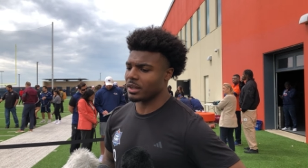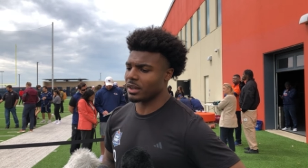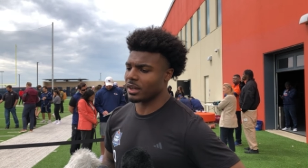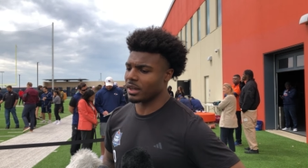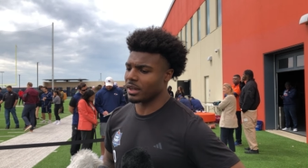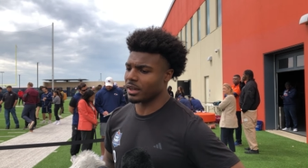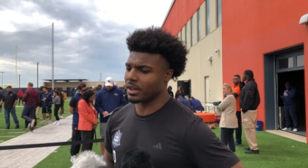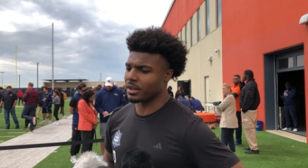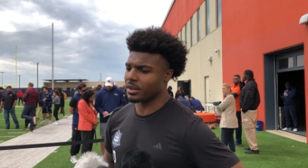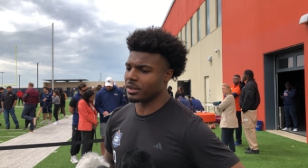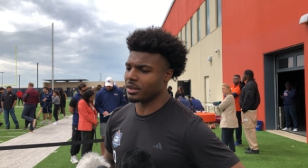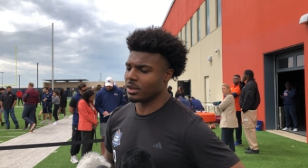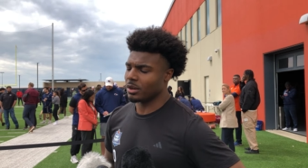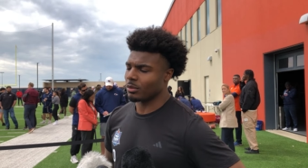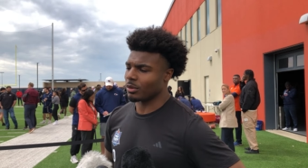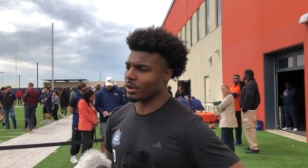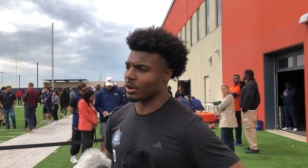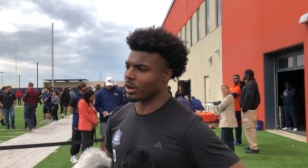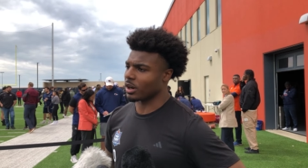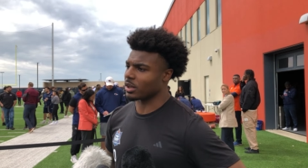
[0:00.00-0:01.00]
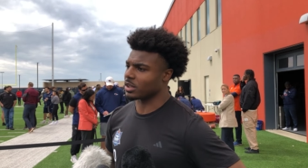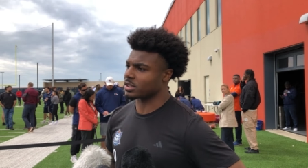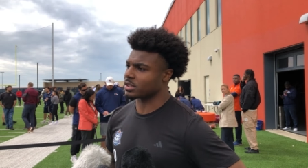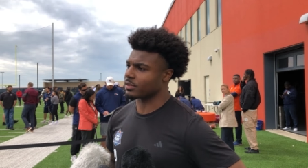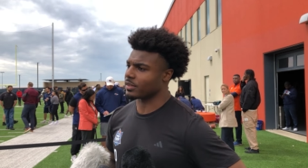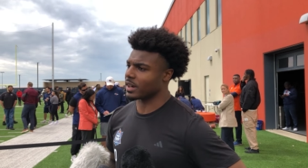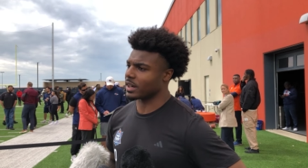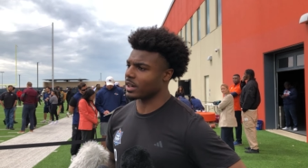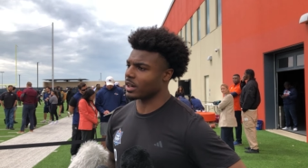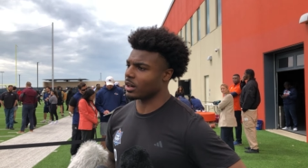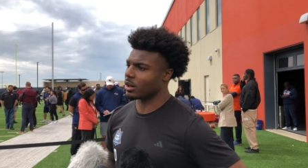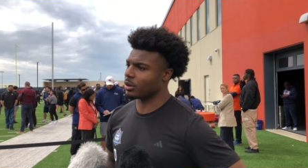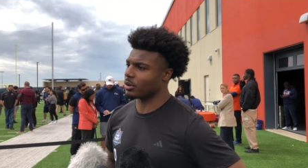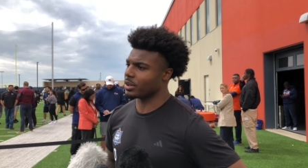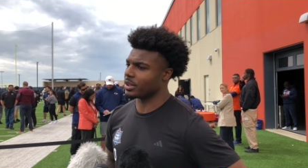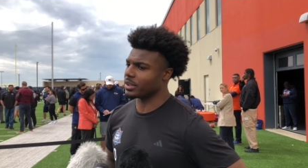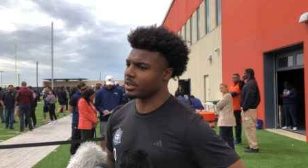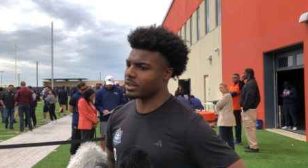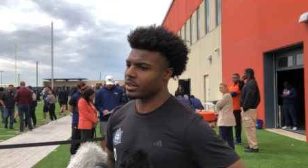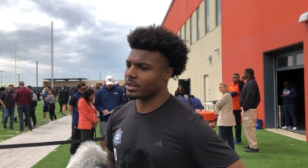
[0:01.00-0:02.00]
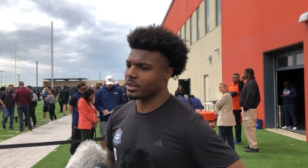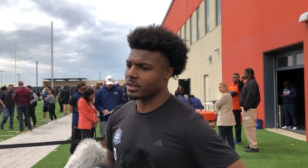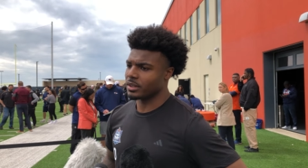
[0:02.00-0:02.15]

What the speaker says: And regardless if I go in